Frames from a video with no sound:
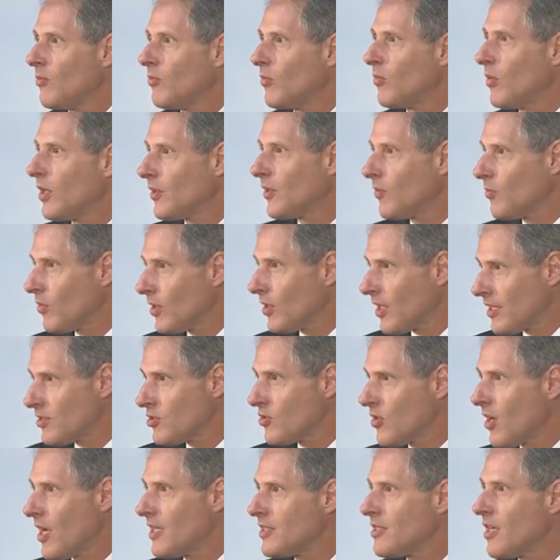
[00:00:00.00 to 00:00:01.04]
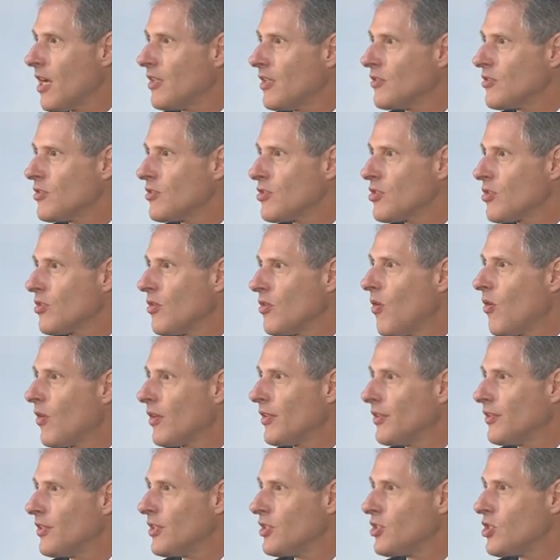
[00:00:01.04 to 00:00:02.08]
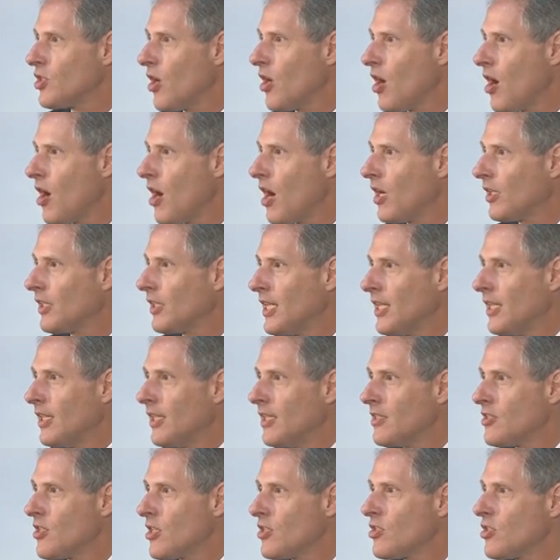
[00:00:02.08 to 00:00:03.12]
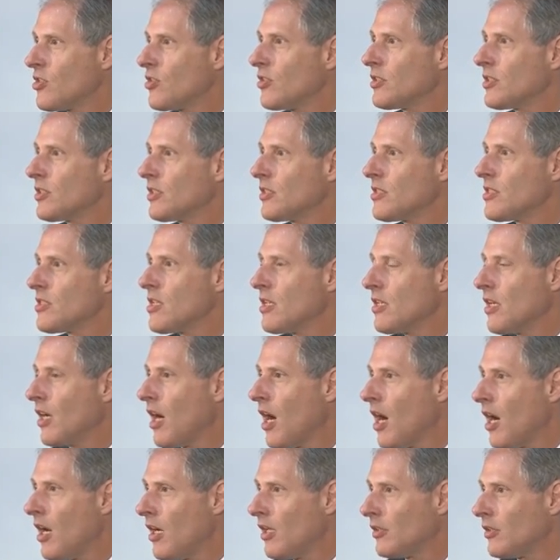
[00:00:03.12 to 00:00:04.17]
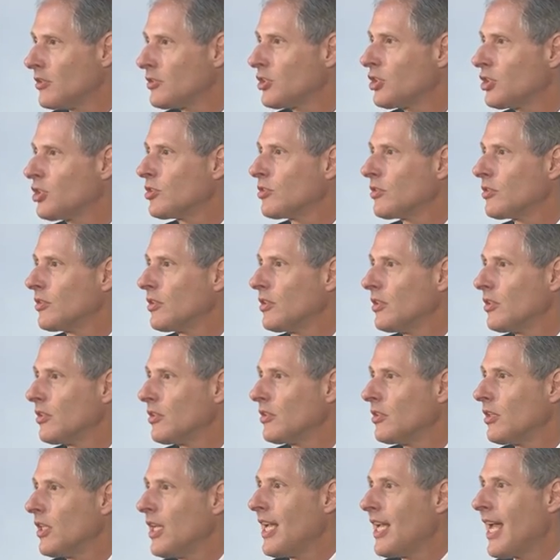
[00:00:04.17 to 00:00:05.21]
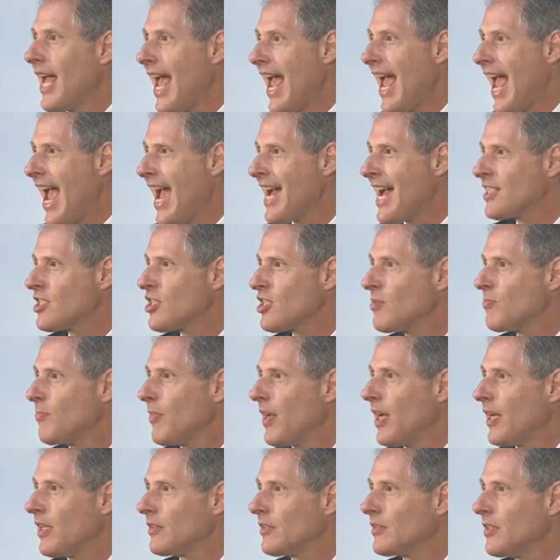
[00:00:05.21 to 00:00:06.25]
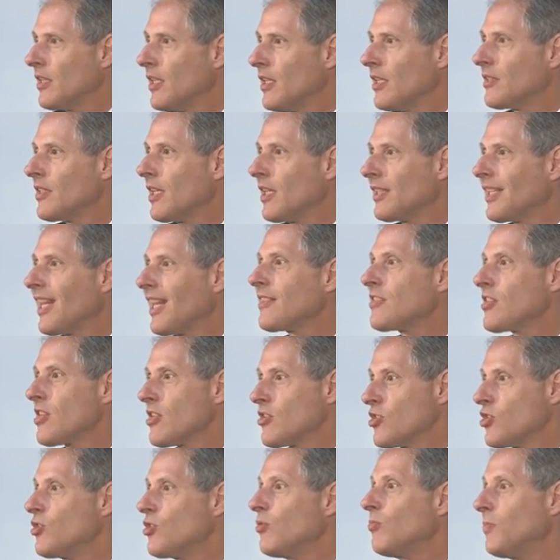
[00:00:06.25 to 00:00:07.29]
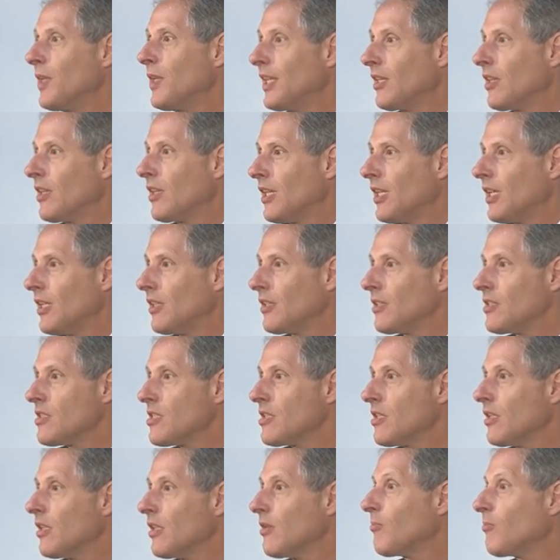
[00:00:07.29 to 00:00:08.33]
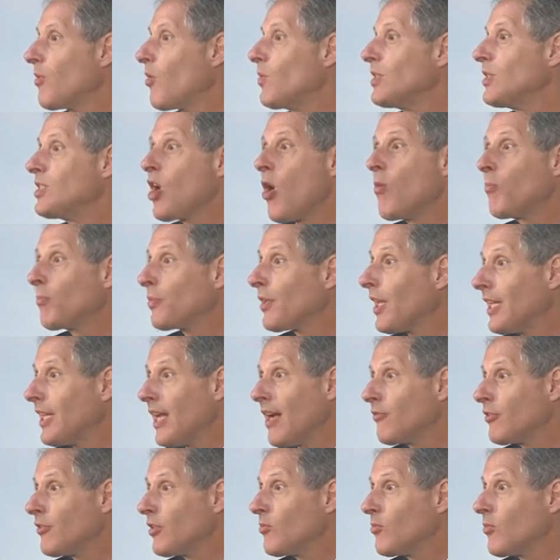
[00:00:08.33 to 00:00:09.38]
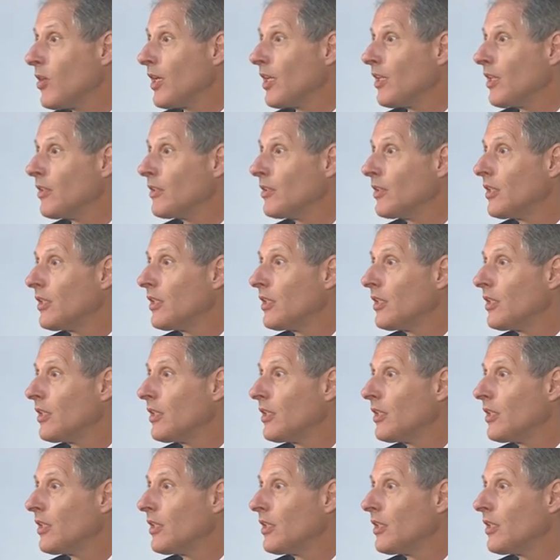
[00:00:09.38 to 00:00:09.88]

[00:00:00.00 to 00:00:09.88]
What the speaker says: what I tried to underscore in the talk is a certain cultural aspect that lets us do big things. But we don't play everywhere.